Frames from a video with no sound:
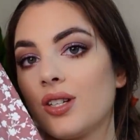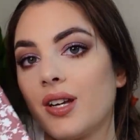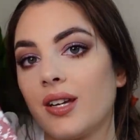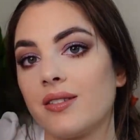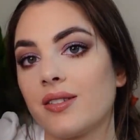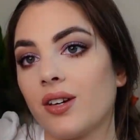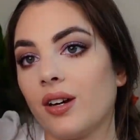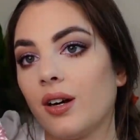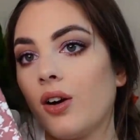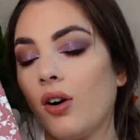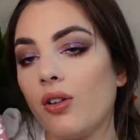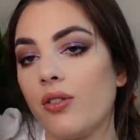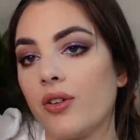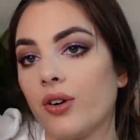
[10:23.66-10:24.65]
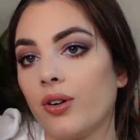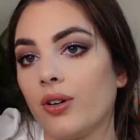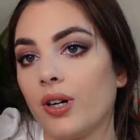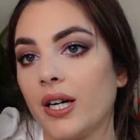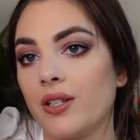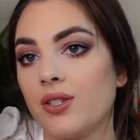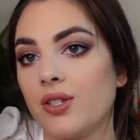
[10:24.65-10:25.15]
a nice skirt, although
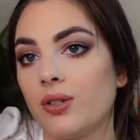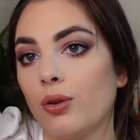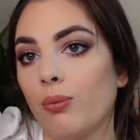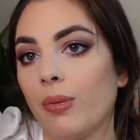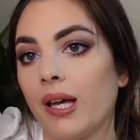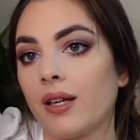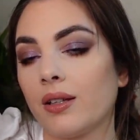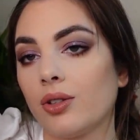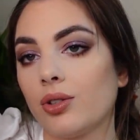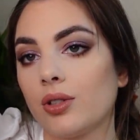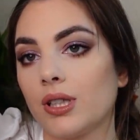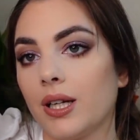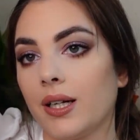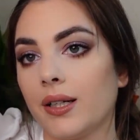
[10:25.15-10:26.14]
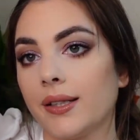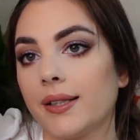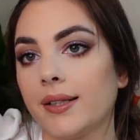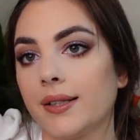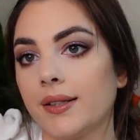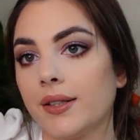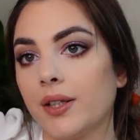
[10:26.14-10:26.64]
I do make it look like
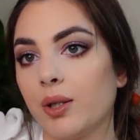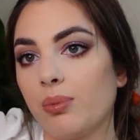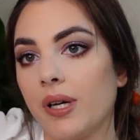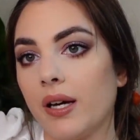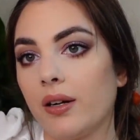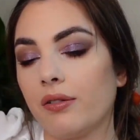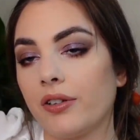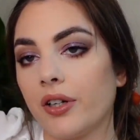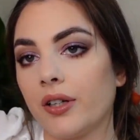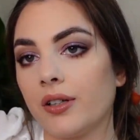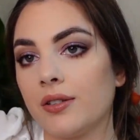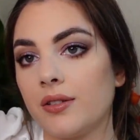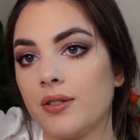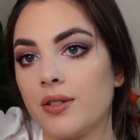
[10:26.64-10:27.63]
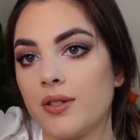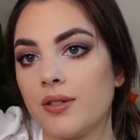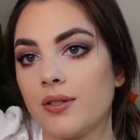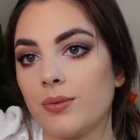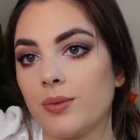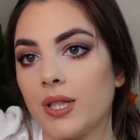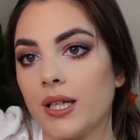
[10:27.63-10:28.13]
a pair of curtains
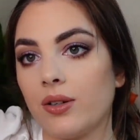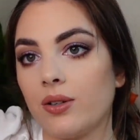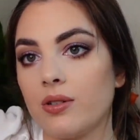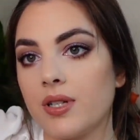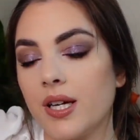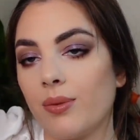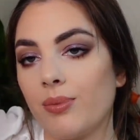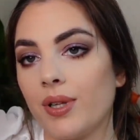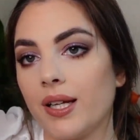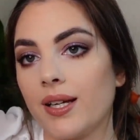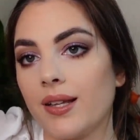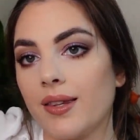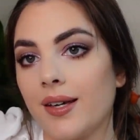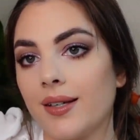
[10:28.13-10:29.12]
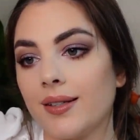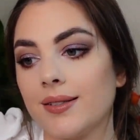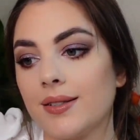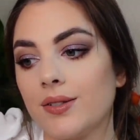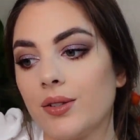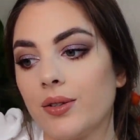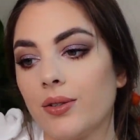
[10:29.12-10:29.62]
when I hold it up like that.
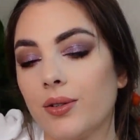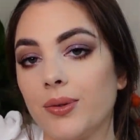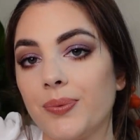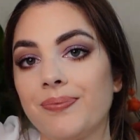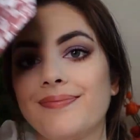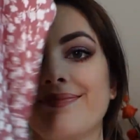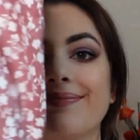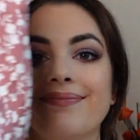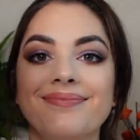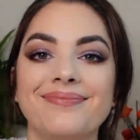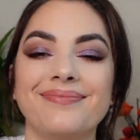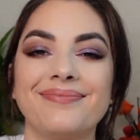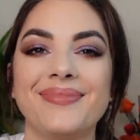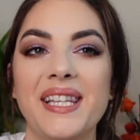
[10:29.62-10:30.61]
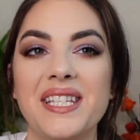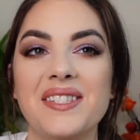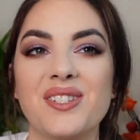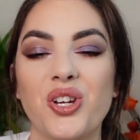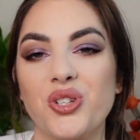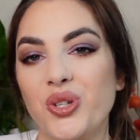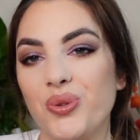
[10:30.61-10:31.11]
So let's
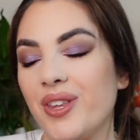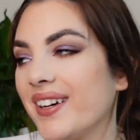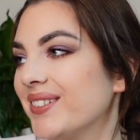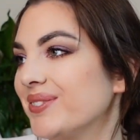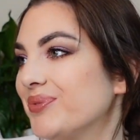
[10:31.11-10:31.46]
not do that.